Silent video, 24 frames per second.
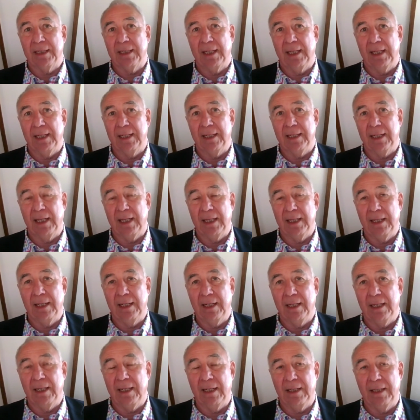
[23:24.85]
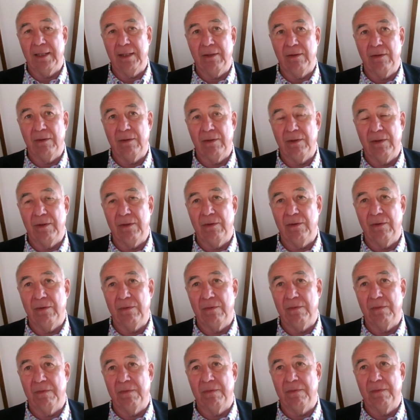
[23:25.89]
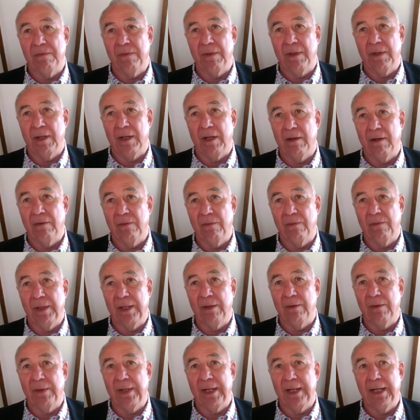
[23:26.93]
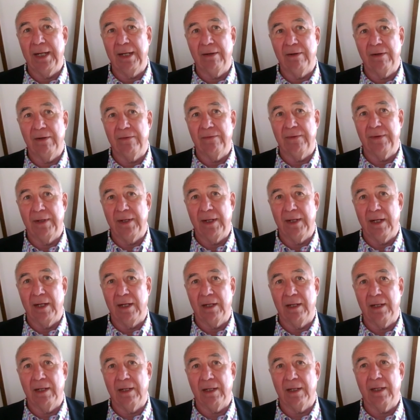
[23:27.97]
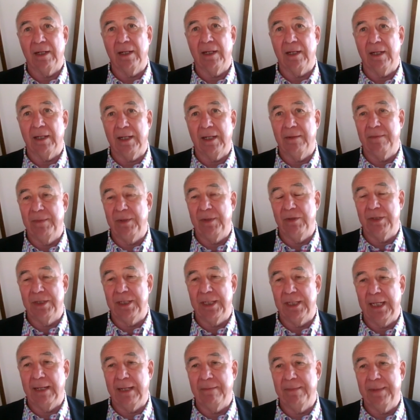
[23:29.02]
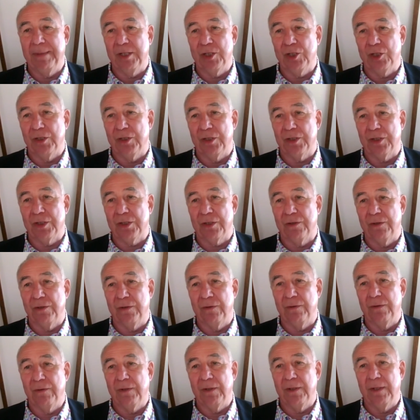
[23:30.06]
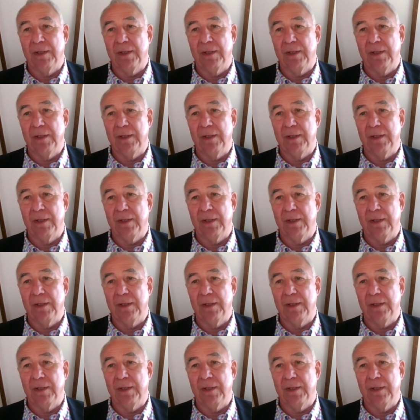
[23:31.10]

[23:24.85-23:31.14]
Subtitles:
and you are well aware of our community ambitions through